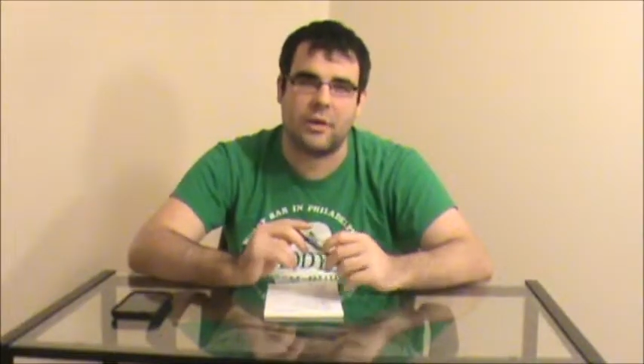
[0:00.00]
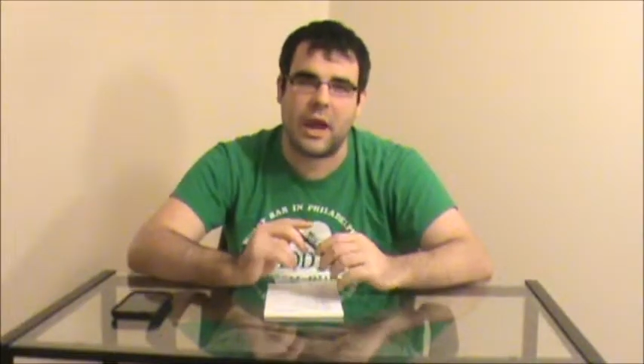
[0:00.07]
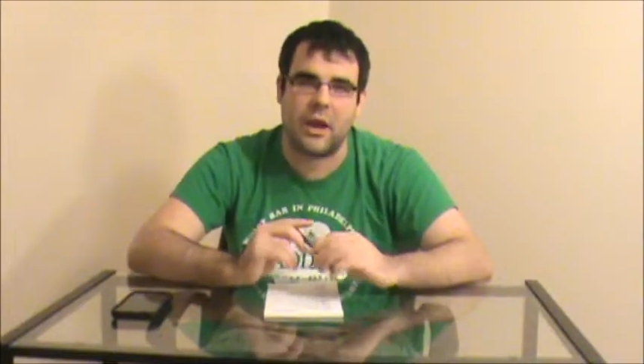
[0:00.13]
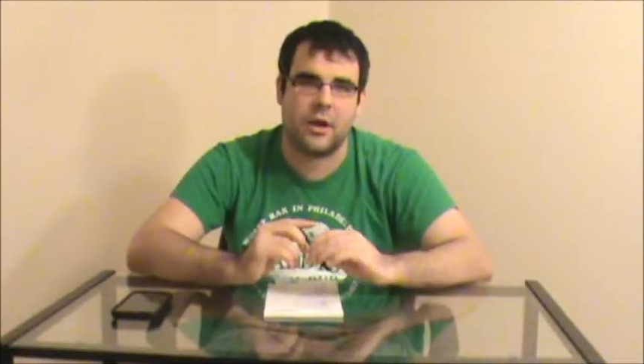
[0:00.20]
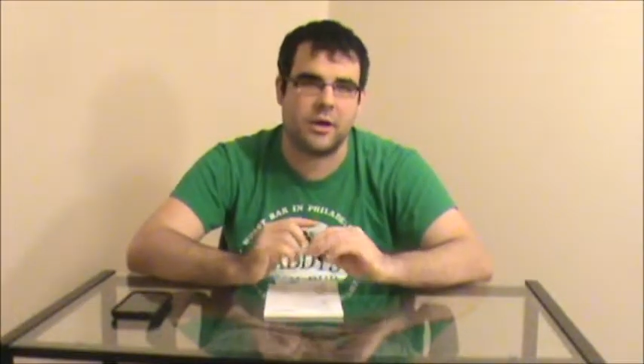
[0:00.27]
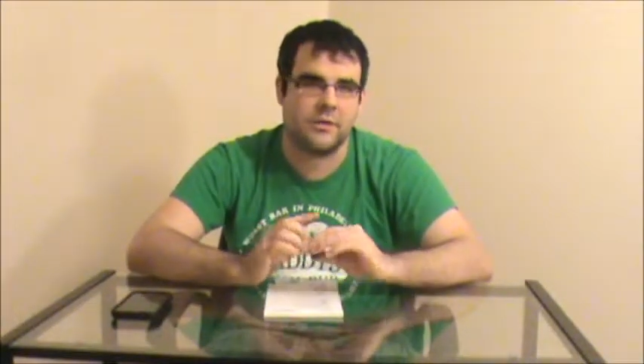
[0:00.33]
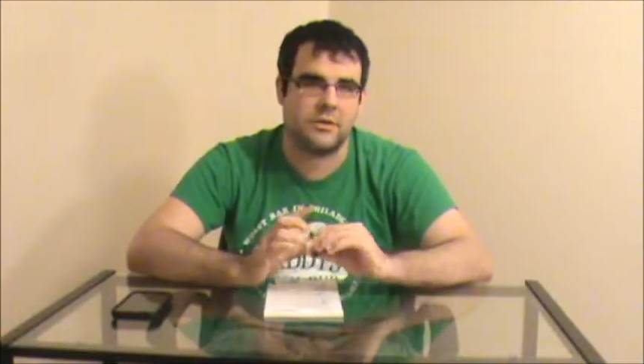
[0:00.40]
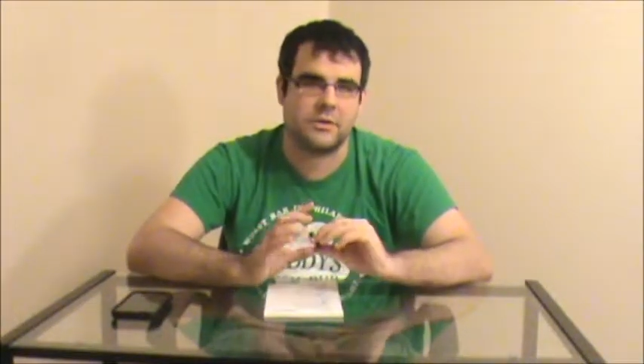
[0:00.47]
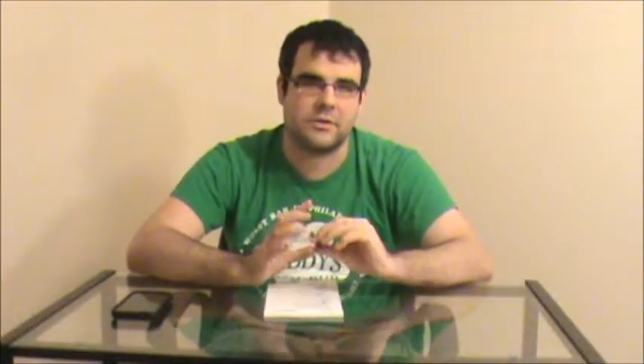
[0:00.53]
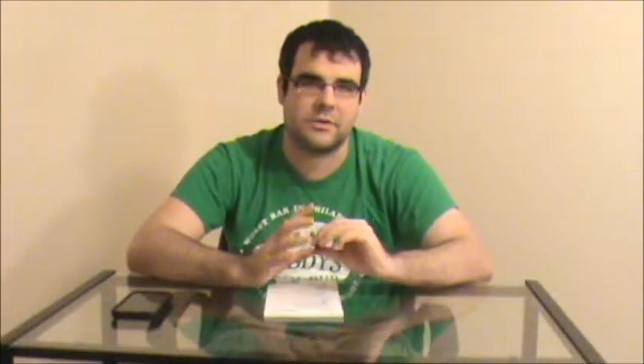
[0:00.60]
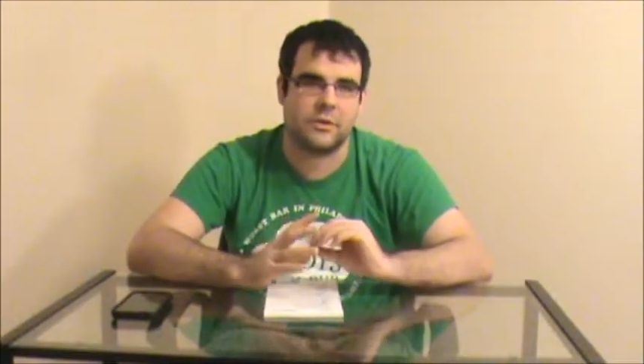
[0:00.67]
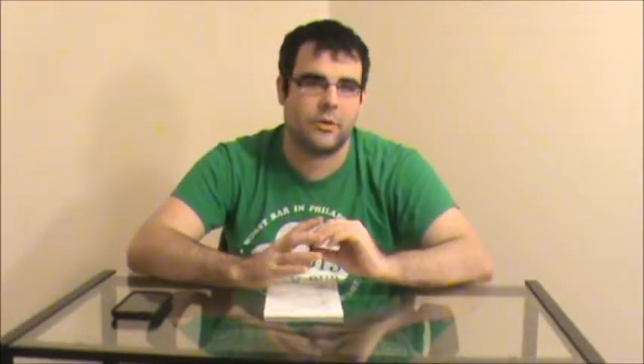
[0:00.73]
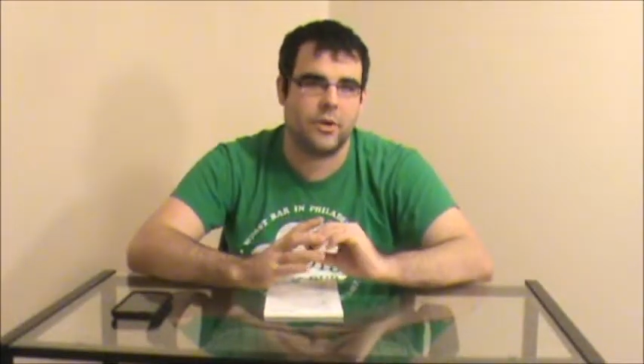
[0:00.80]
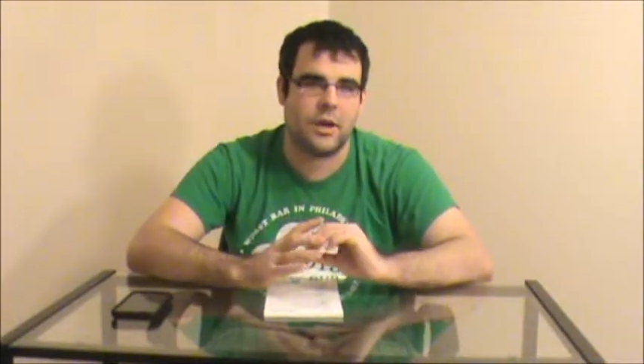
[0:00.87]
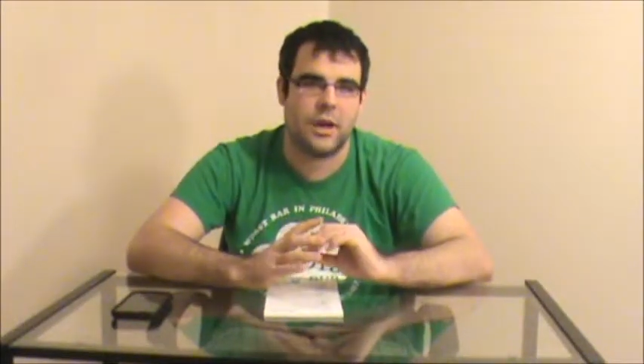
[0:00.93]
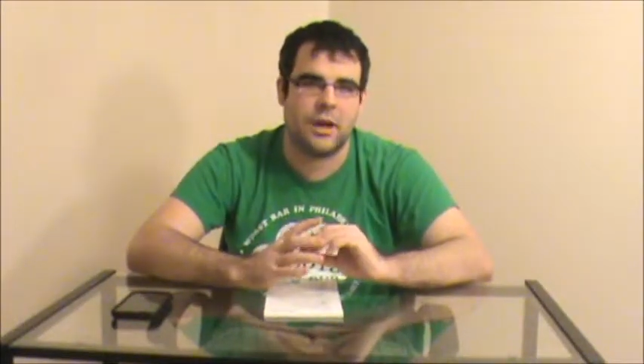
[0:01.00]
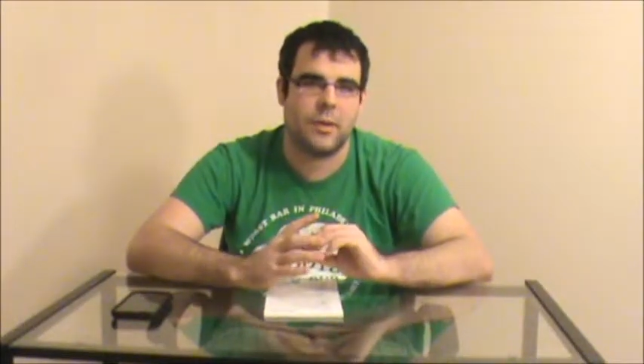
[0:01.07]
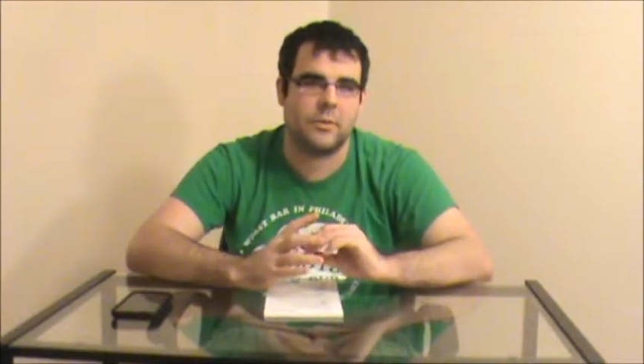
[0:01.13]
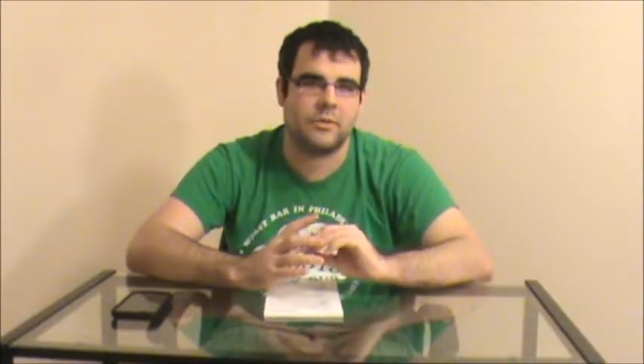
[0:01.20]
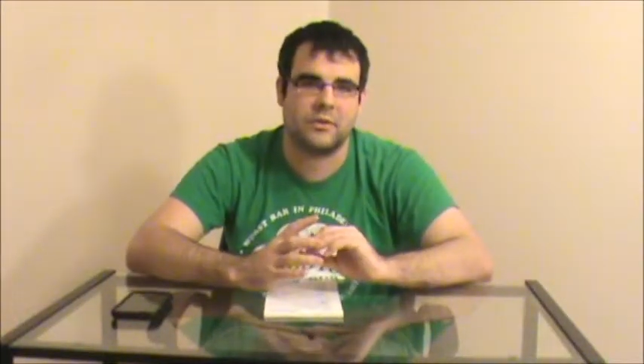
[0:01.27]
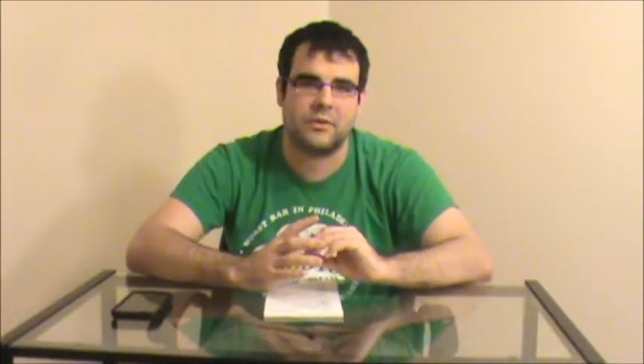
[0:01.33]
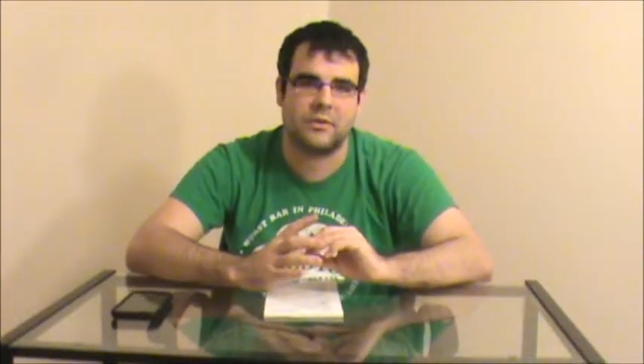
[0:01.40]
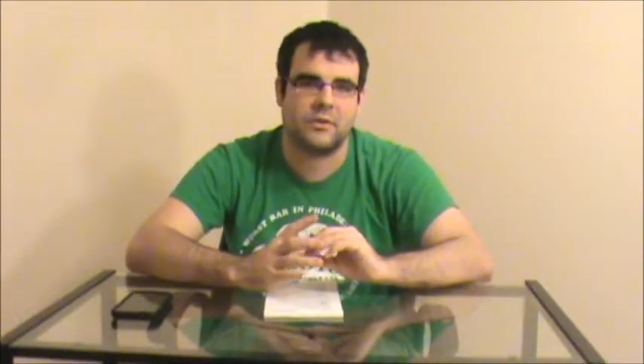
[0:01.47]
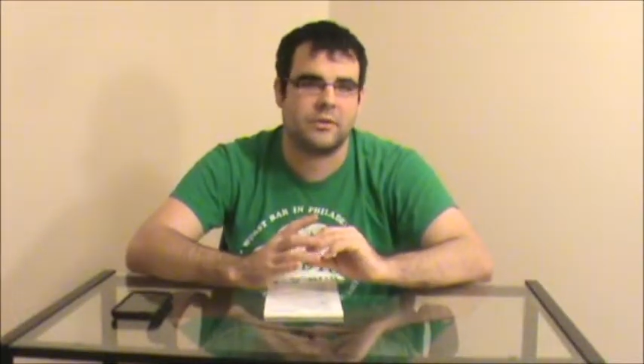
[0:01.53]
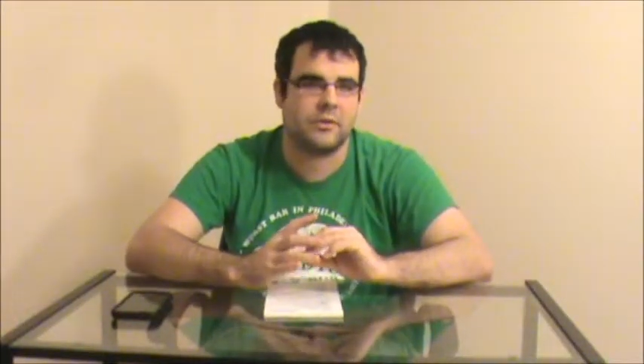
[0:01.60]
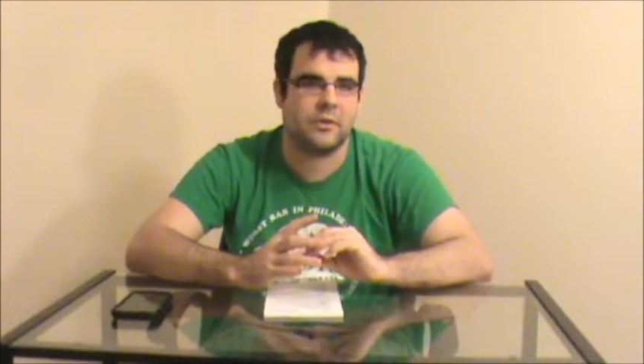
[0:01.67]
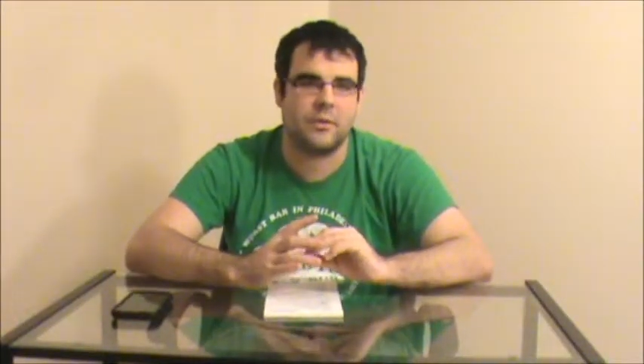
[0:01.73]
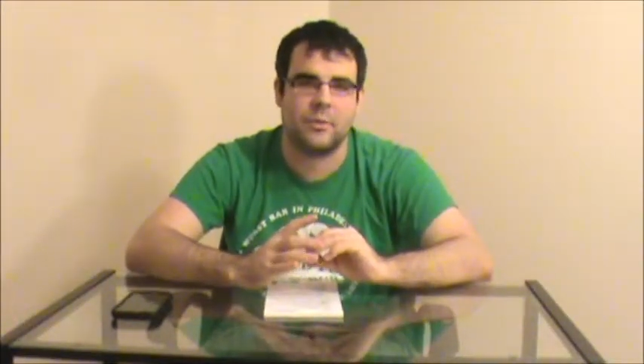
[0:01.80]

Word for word: characters through it, and it was just,